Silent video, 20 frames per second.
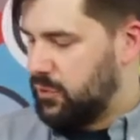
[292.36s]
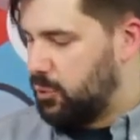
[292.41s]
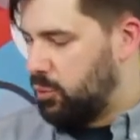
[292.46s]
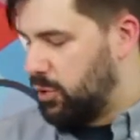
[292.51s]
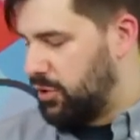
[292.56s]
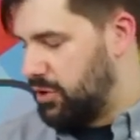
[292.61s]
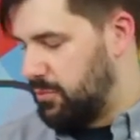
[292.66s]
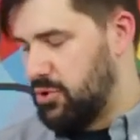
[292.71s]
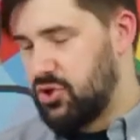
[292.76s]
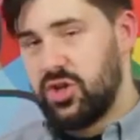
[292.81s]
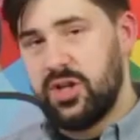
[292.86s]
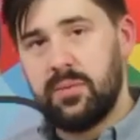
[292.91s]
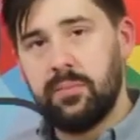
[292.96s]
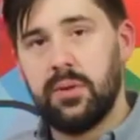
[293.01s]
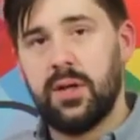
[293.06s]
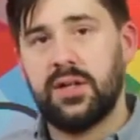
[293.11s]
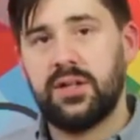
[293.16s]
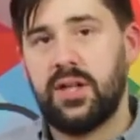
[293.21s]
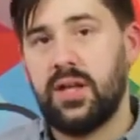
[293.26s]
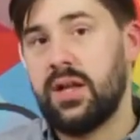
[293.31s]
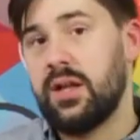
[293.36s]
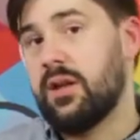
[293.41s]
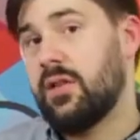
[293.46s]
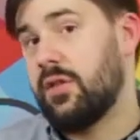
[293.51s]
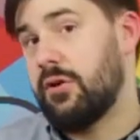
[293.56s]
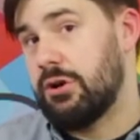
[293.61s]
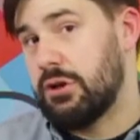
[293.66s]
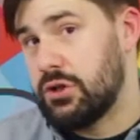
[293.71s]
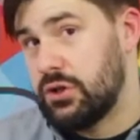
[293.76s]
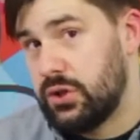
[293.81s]
With your machine plugged in,
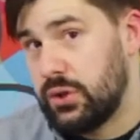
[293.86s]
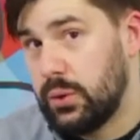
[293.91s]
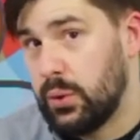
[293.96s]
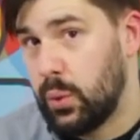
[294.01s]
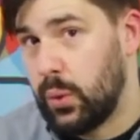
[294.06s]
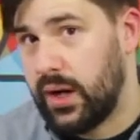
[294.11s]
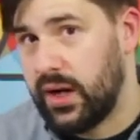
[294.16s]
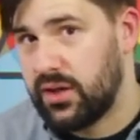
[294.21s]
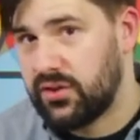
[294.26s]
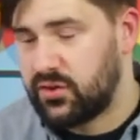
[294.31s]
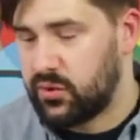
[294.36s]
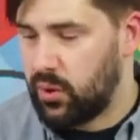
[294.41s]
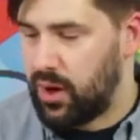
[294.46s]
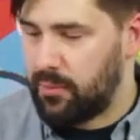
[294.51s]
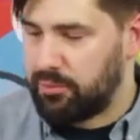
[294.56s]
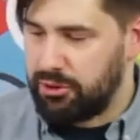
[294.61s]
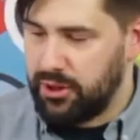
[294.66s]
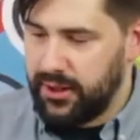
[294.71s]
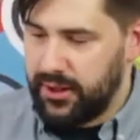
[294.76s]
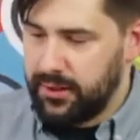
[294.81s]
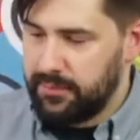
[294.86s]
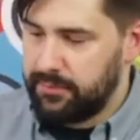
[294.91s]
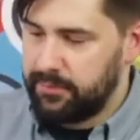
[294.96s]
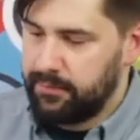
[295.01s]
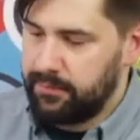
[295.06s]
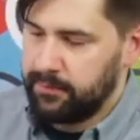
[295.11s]
there are two ways to operate it.